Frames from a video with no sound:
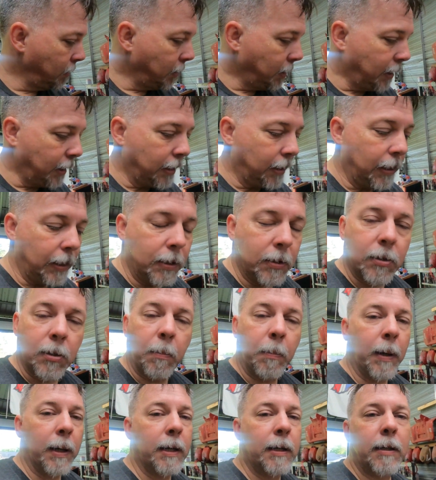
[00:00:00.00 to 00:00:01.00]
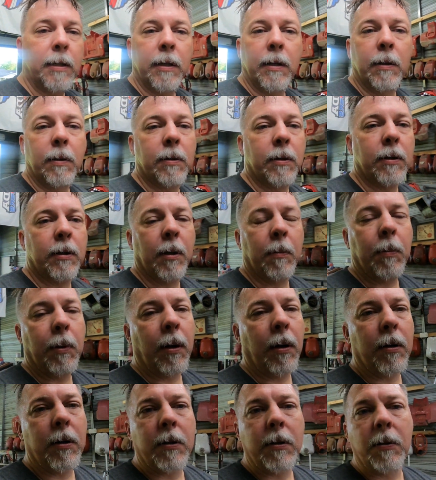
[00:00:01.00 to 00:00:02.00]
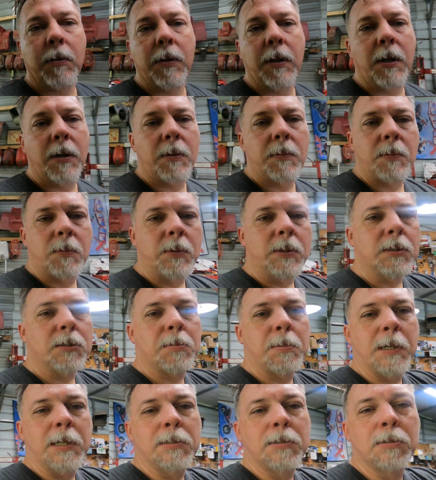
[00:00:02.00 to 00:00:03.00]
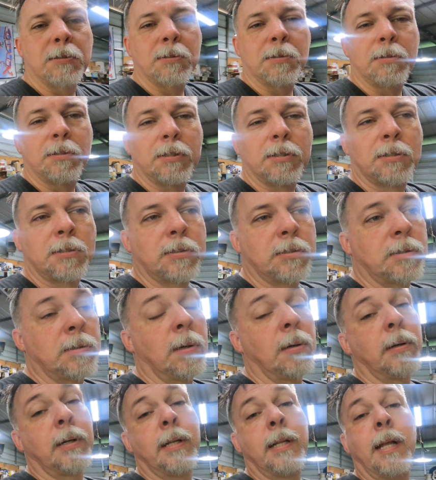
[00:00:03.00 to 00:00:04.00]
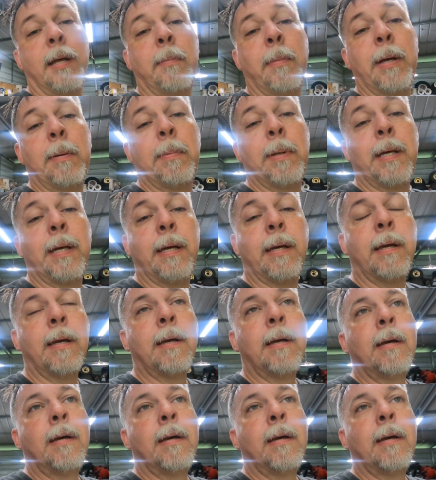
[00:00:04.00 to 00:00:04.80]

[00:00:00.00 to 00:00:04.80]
And somebody, you know, could come along and go, no, wheel spacers are just as strong, and they may be.